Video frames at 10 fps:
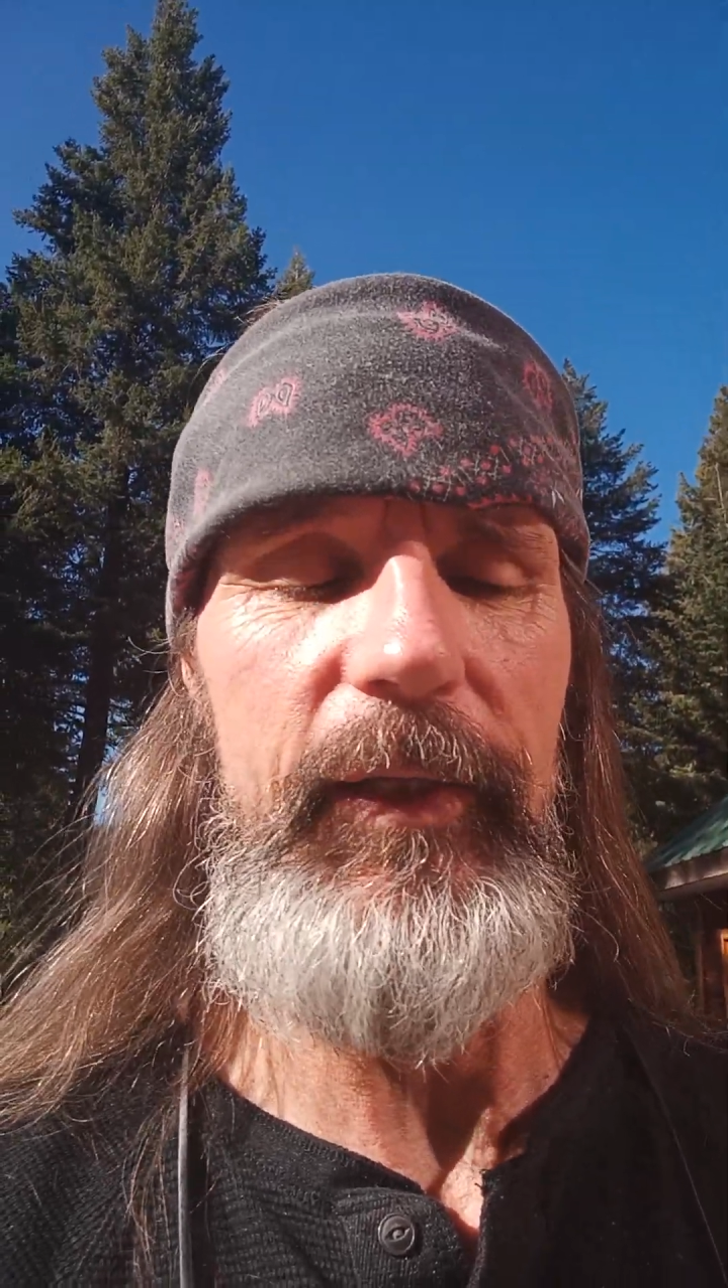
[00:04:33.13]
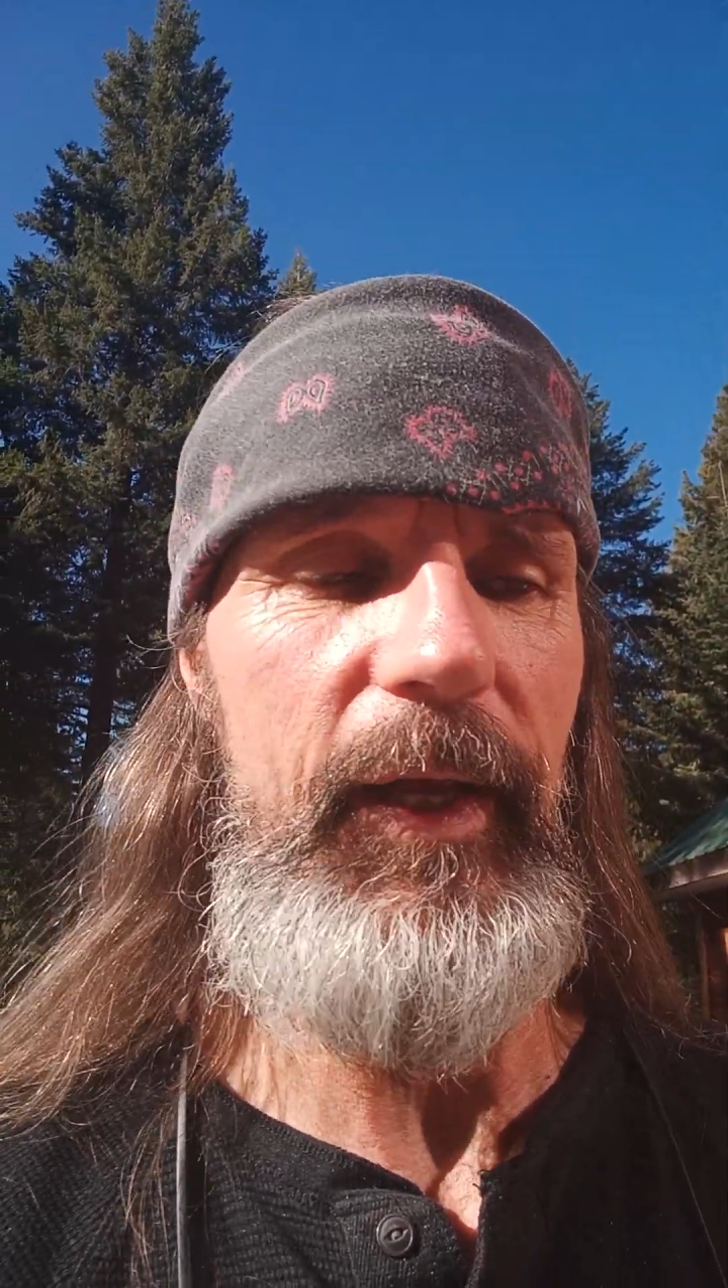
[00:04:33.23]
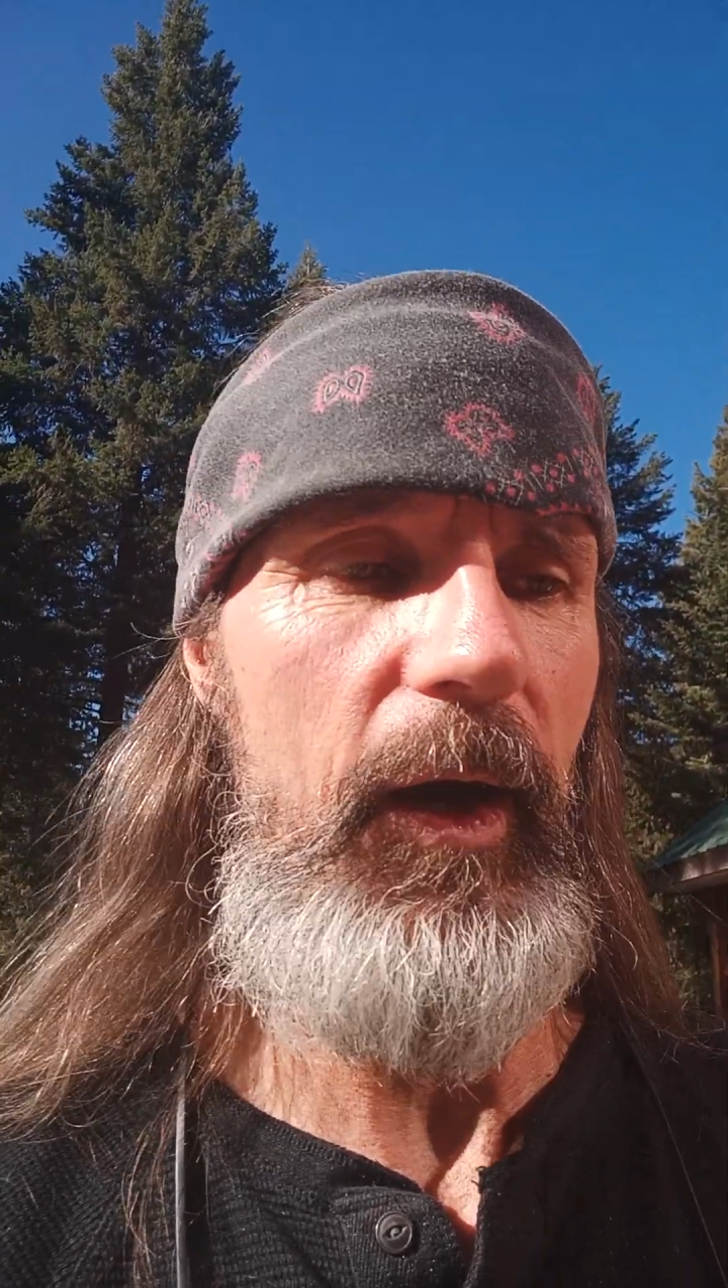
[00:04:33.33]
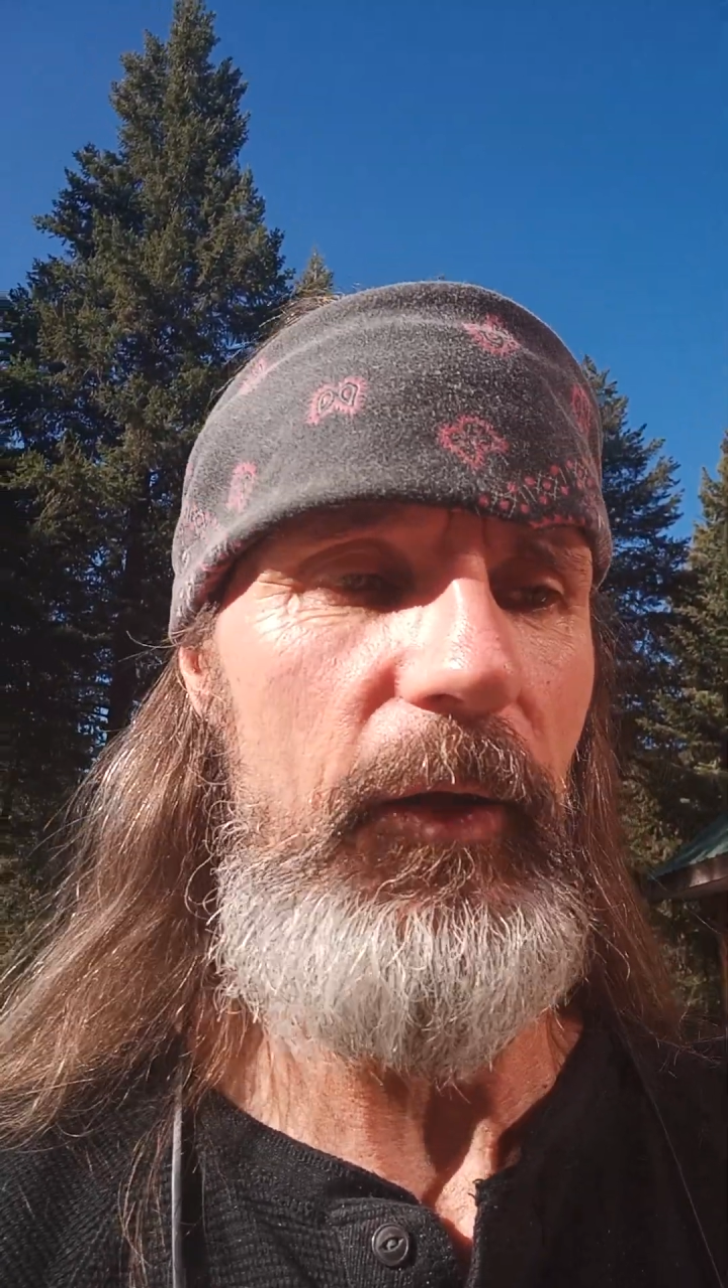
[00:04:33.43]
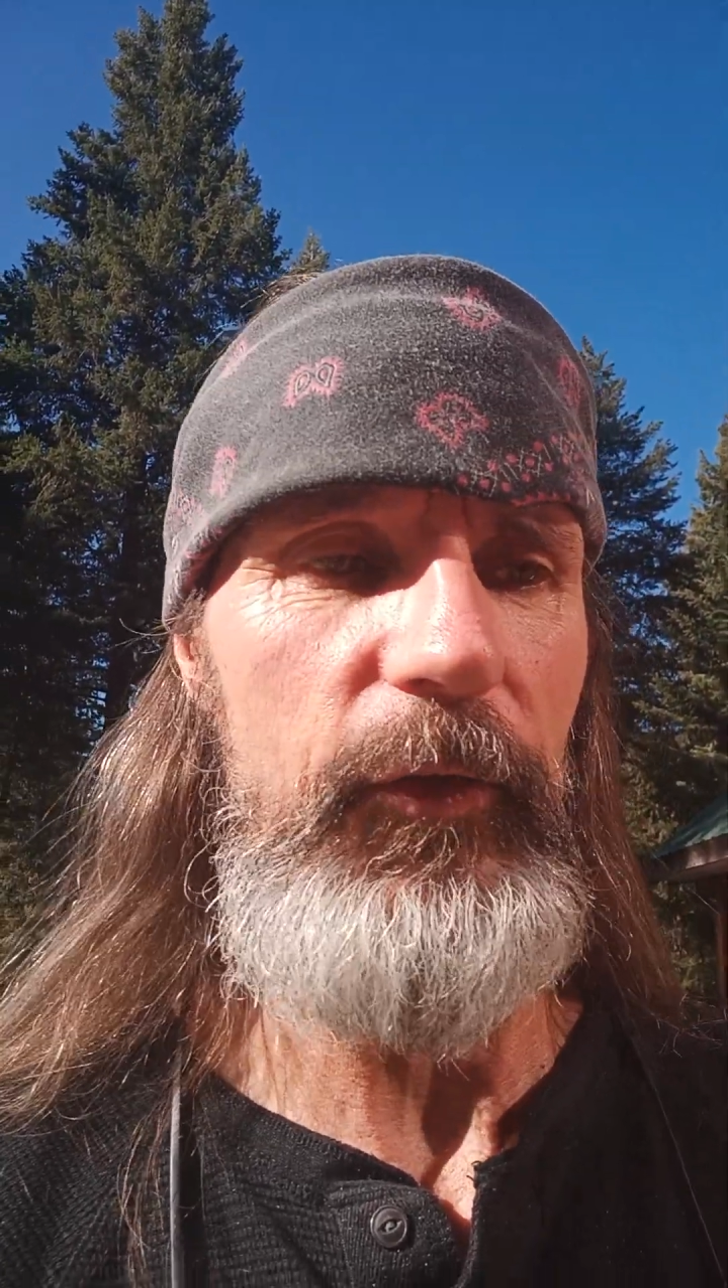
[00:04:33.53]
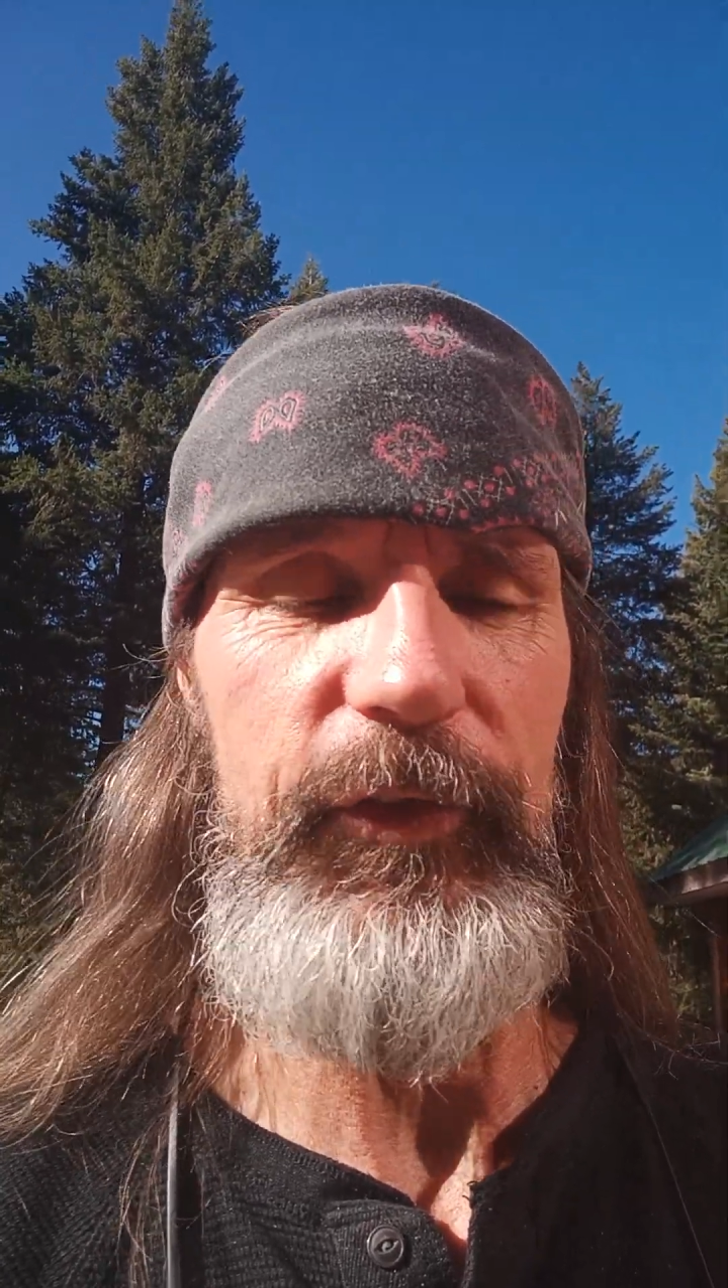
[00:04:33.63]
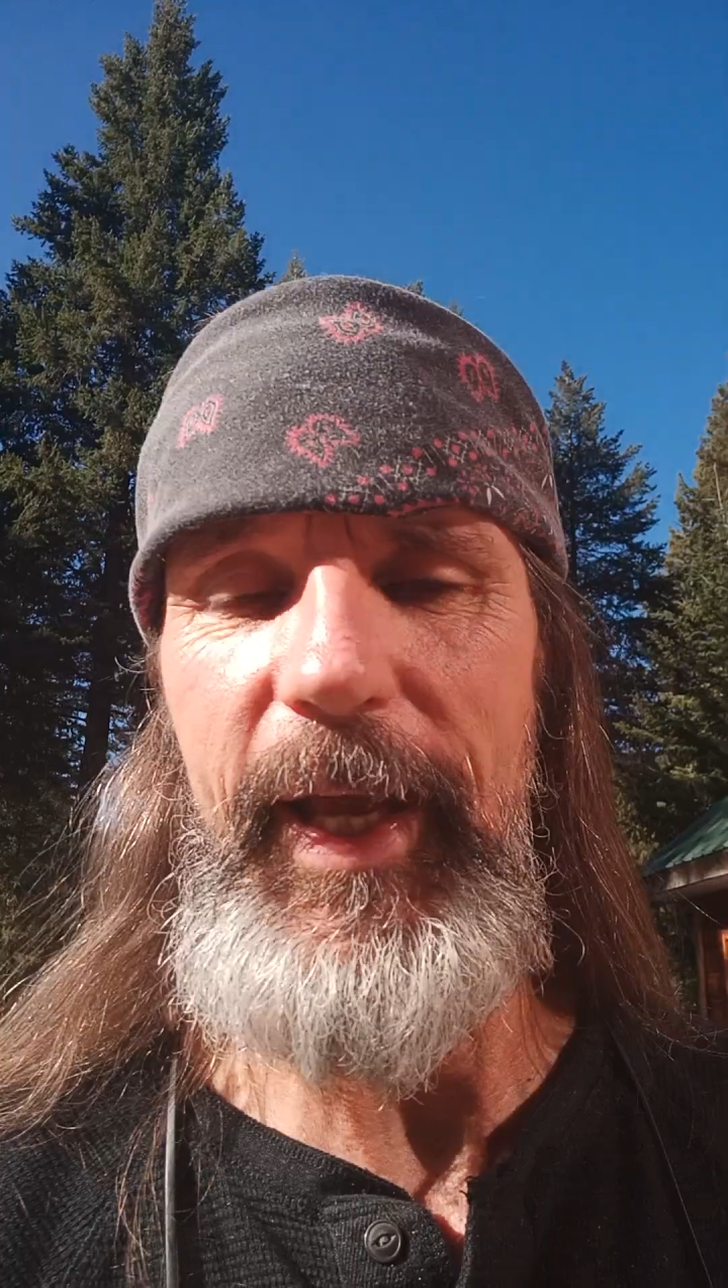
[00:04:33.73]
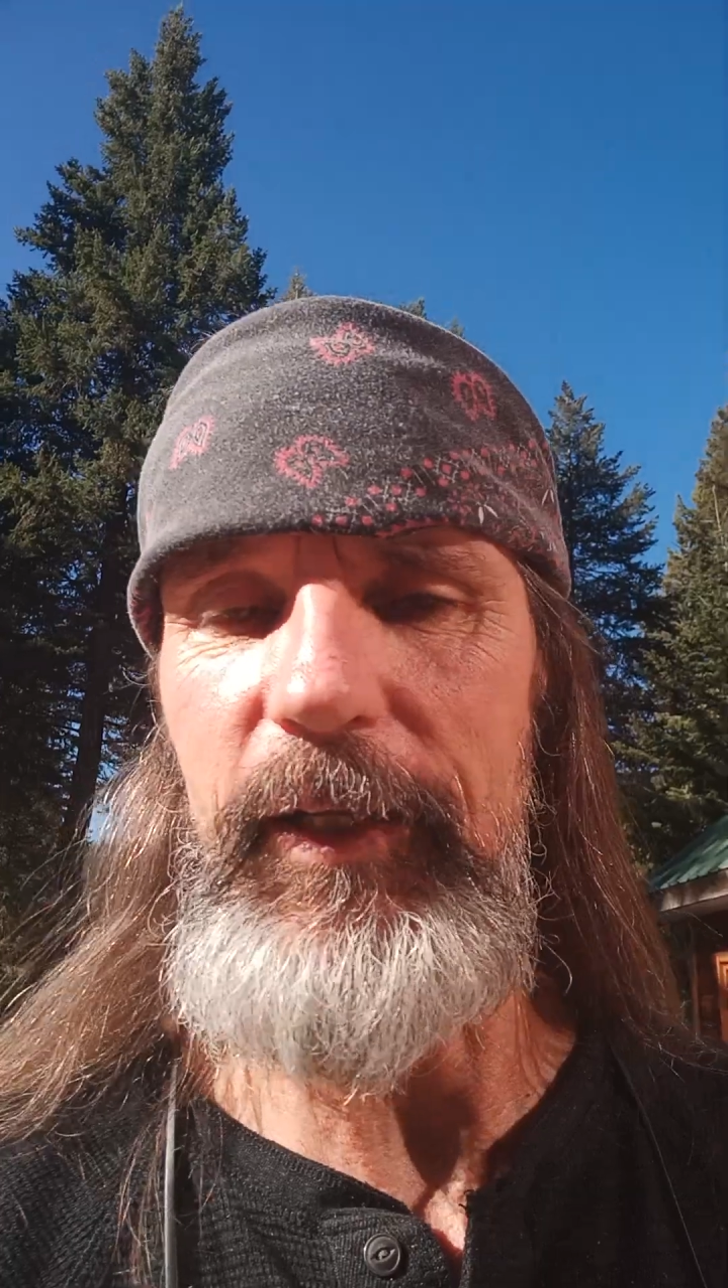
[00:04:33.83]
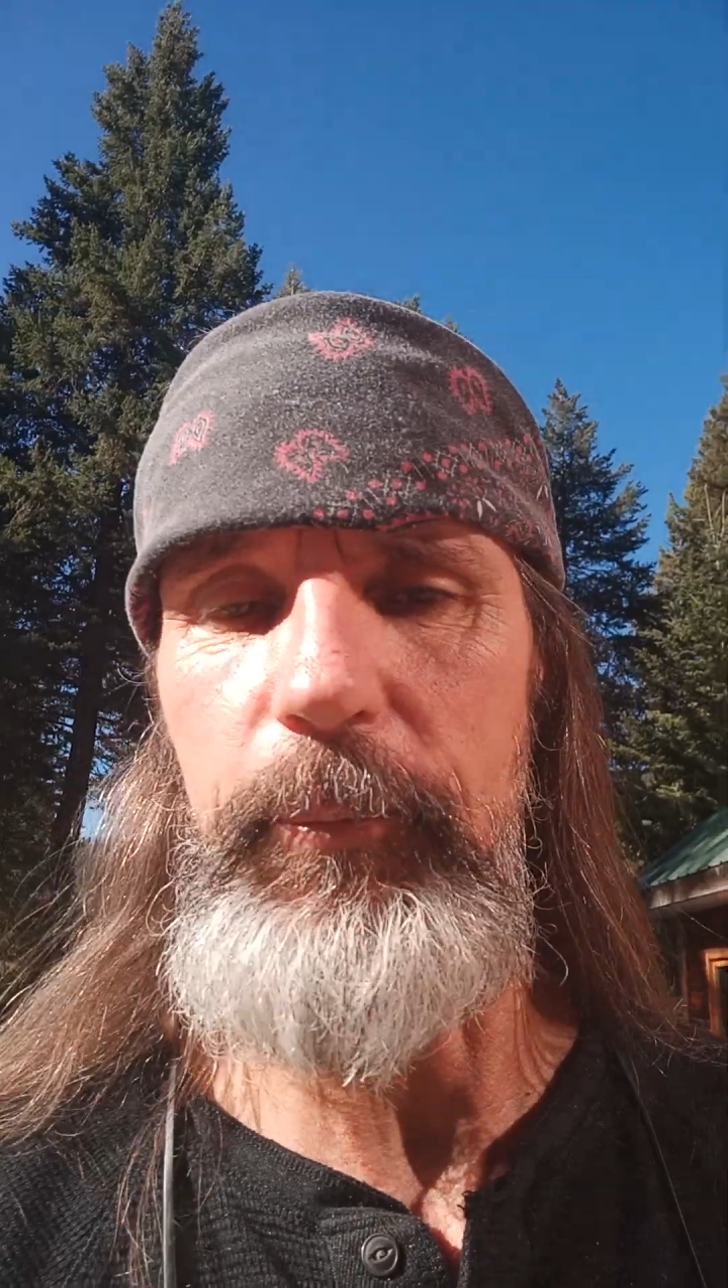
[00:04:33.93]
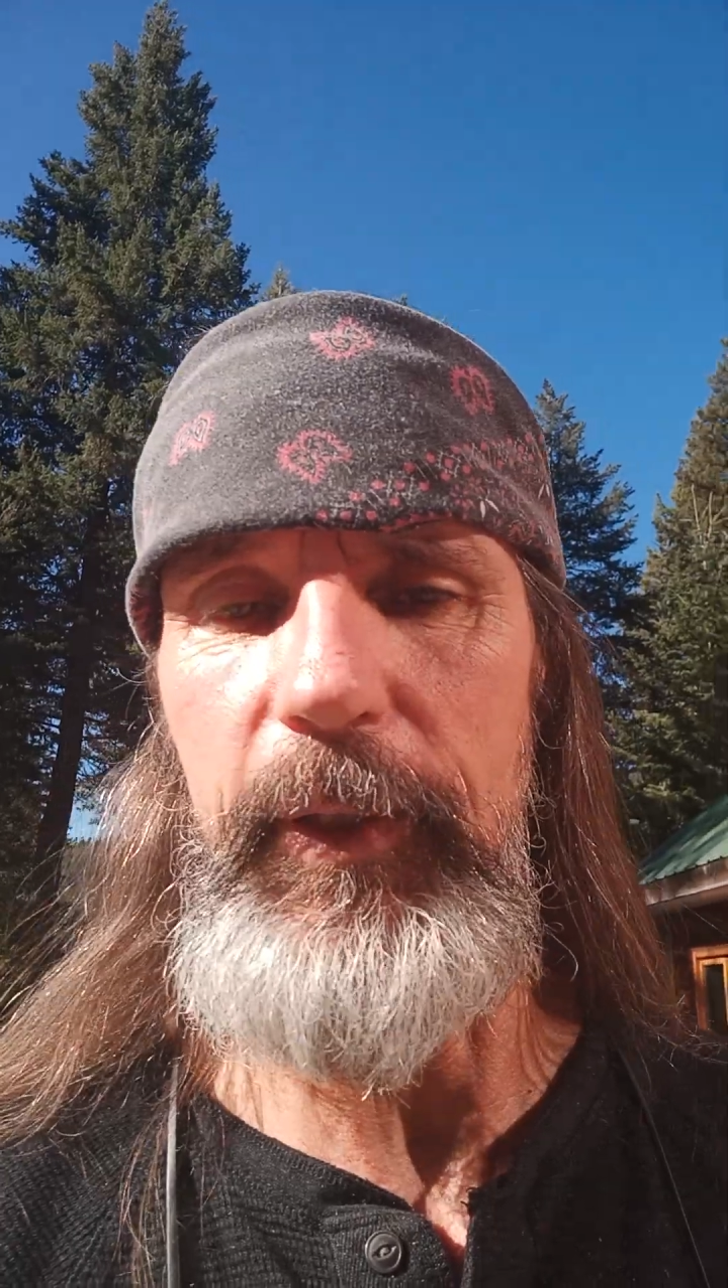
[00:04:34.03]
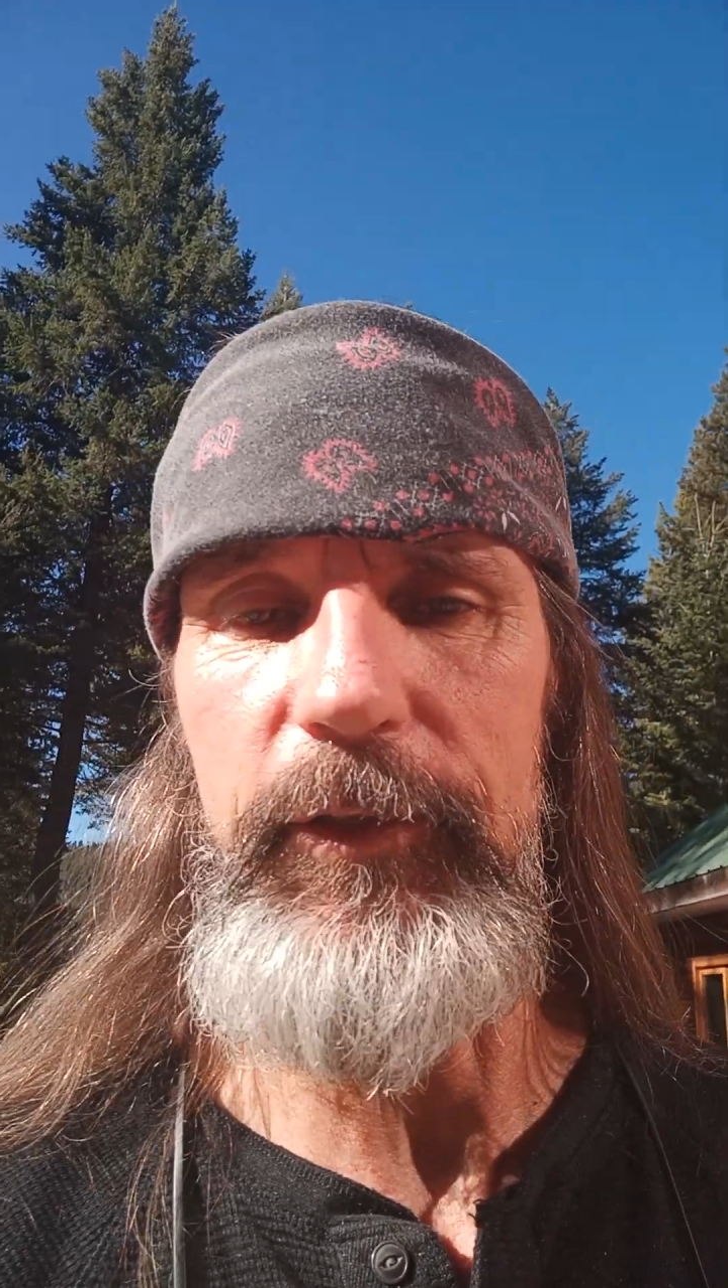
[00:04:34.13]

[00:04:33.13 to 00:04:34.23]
all those equitable